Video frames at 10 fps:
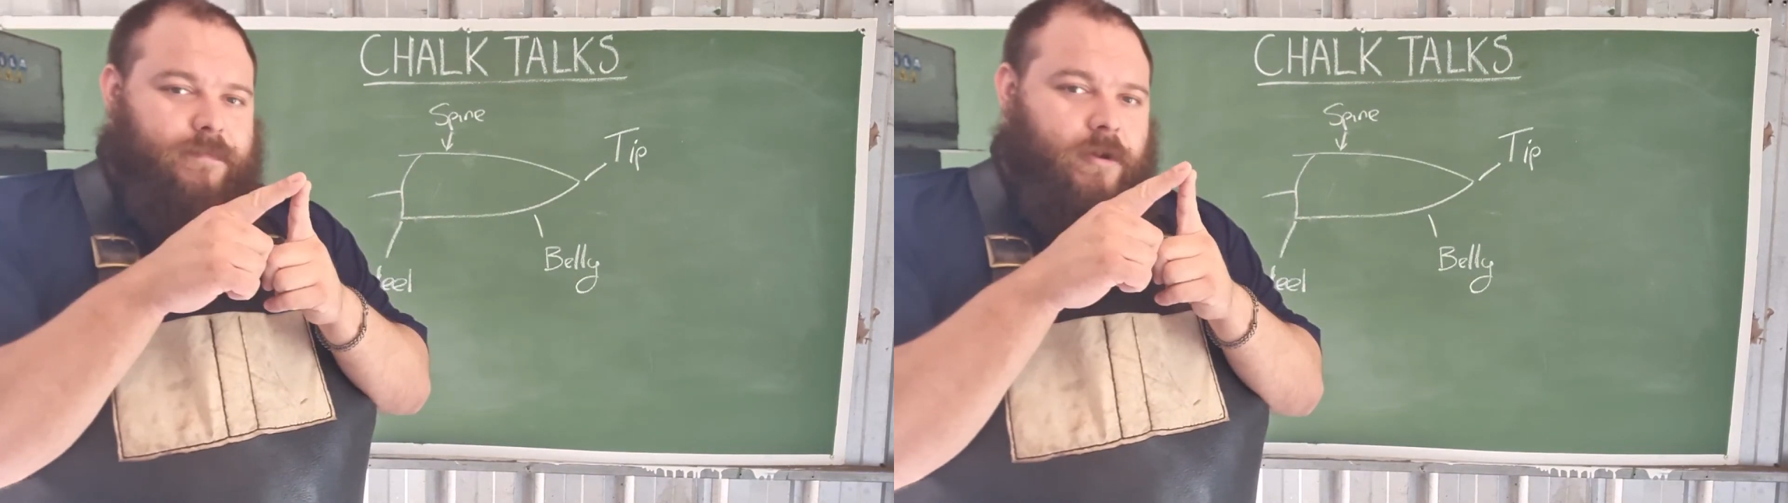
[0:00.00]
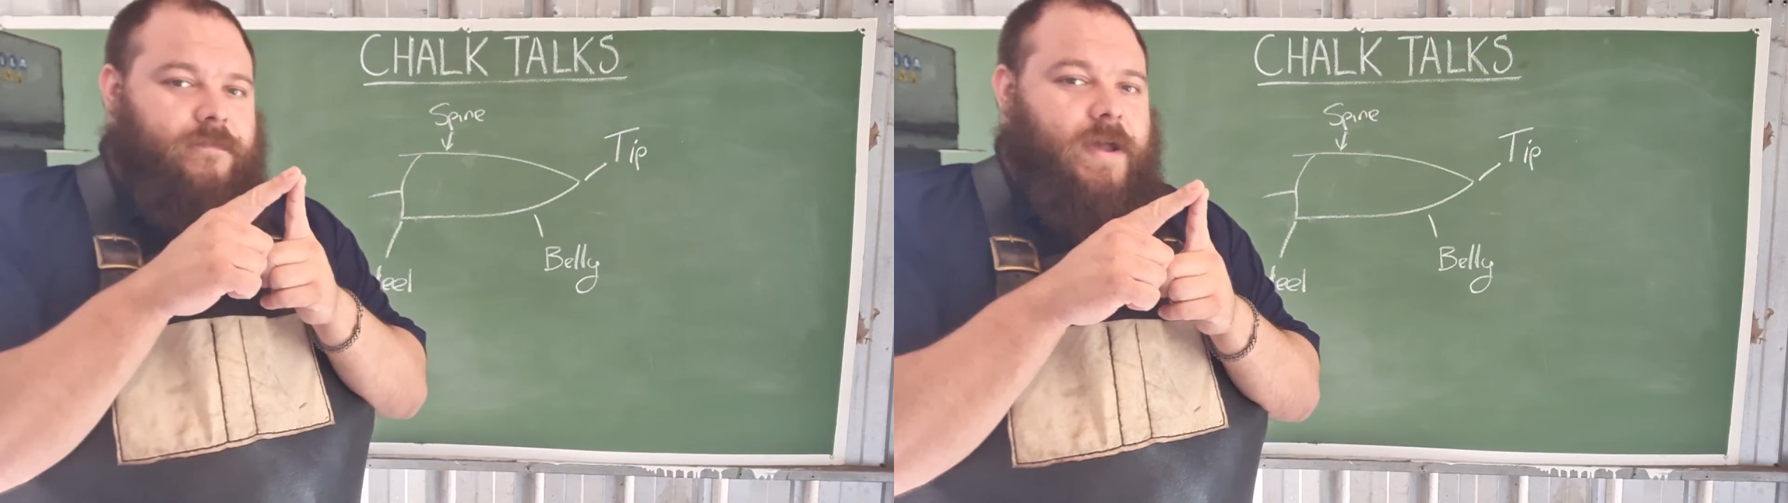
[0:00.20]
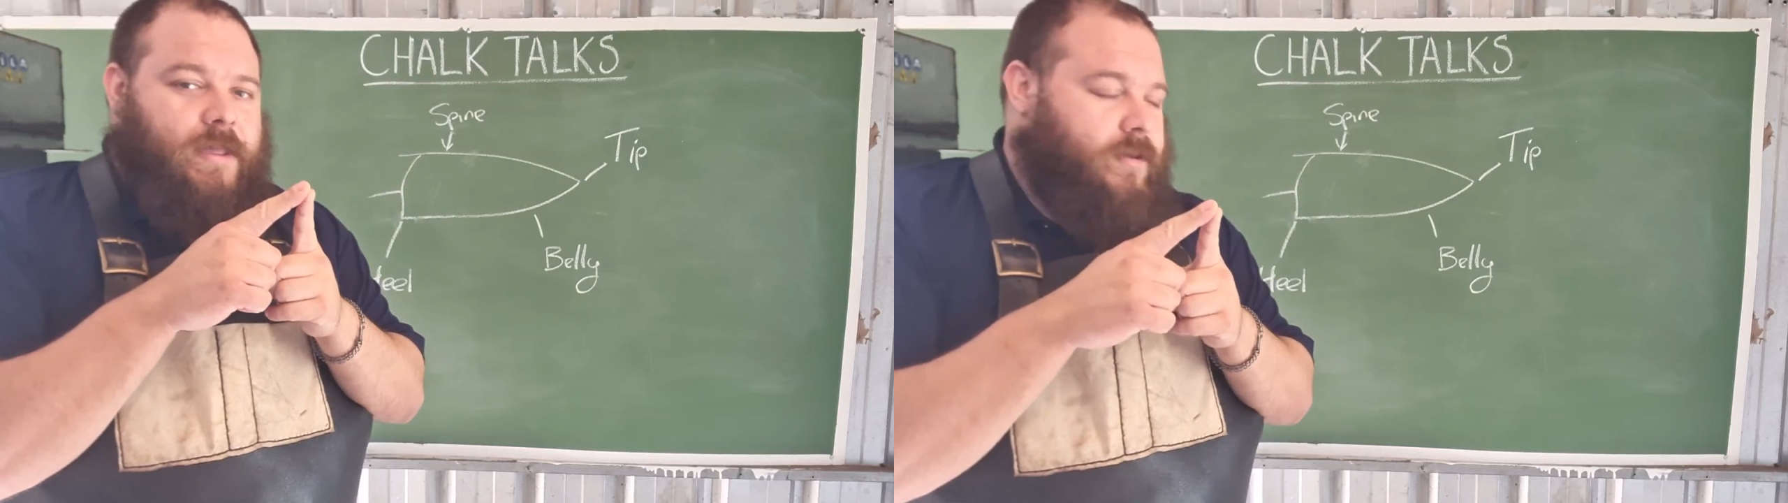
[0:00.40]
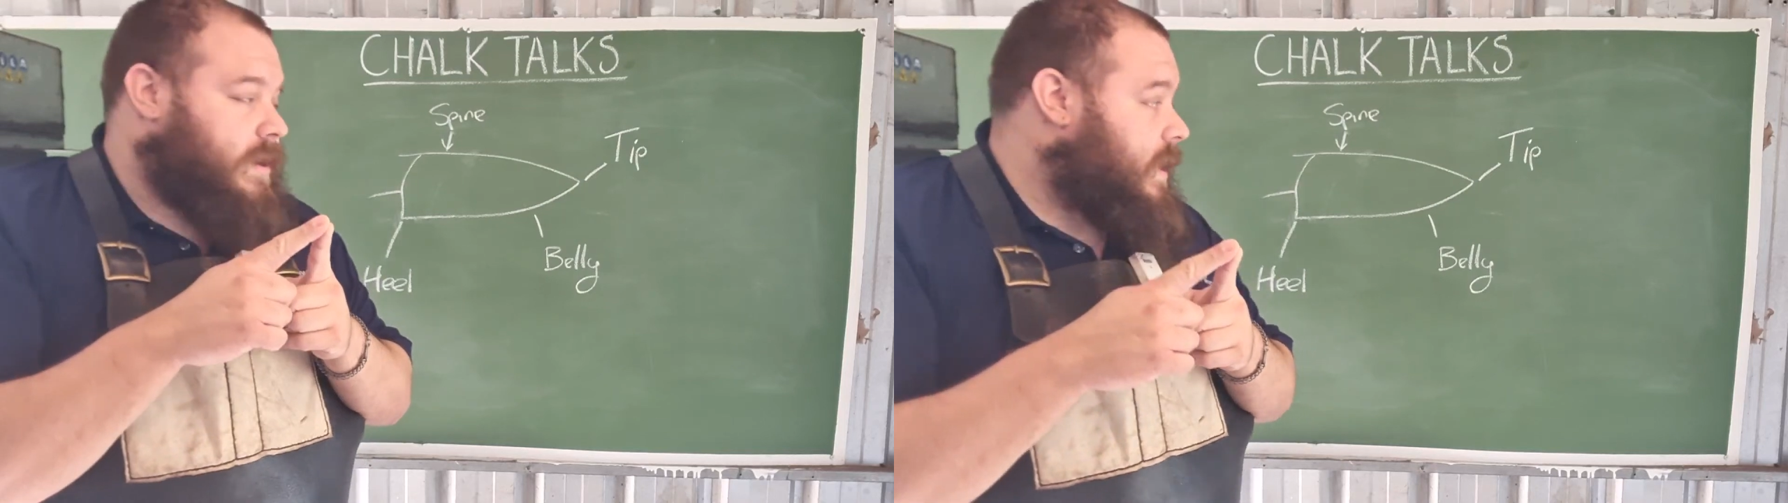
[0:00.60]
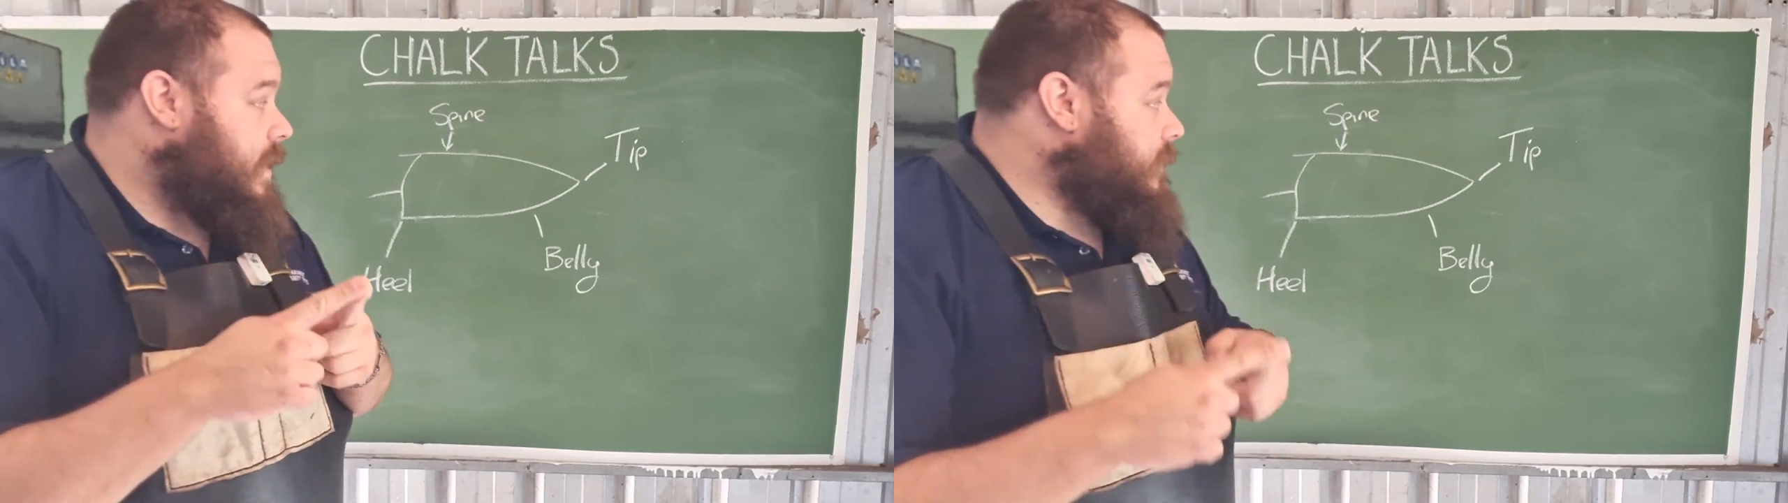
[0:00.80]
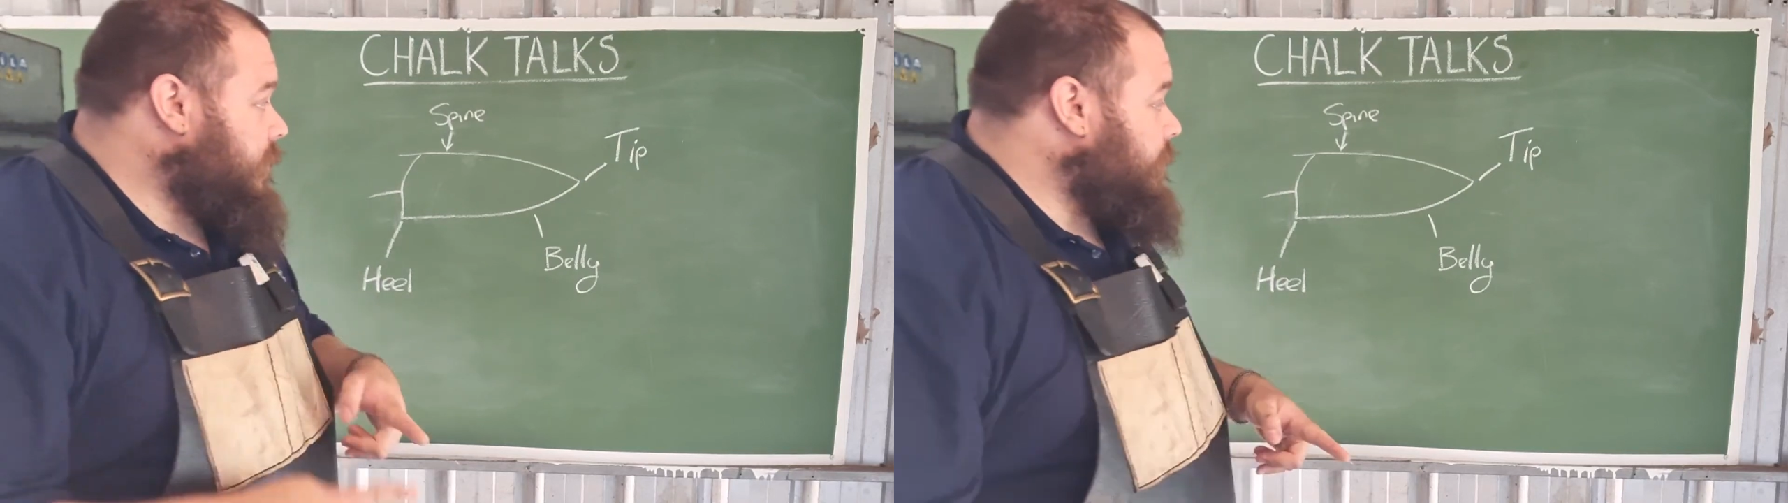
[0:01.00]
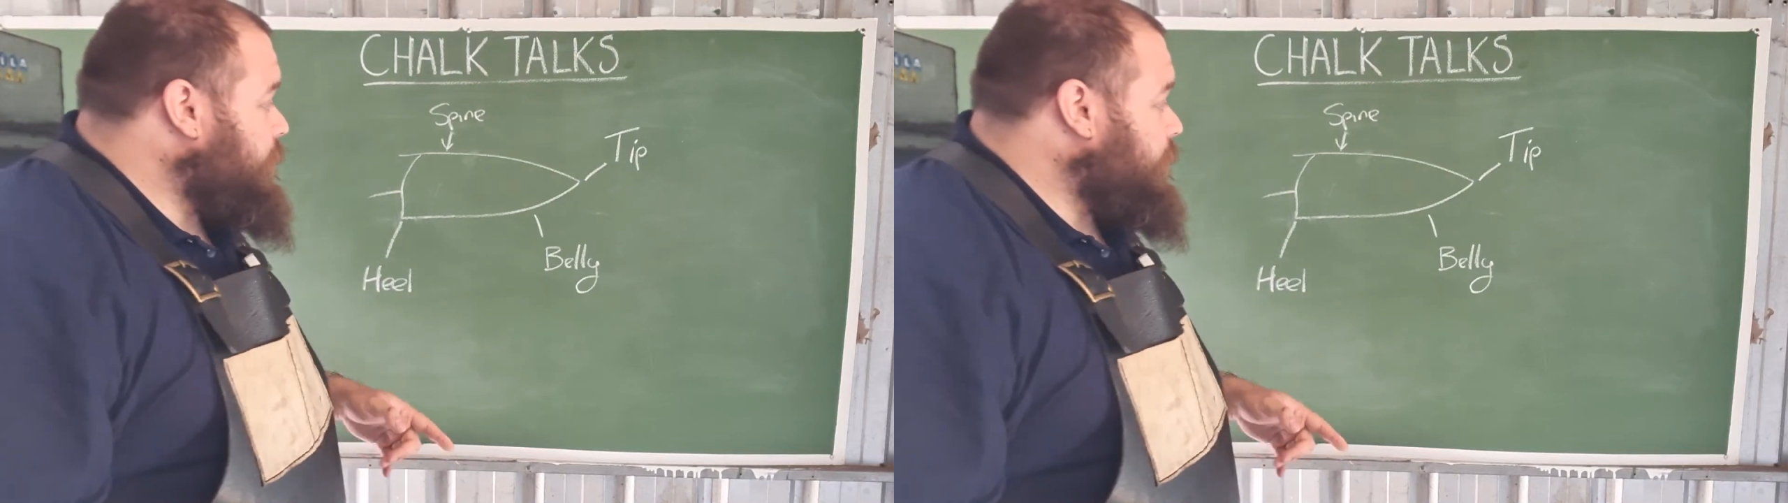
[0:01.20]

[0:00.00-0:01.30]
profile you're gonna have.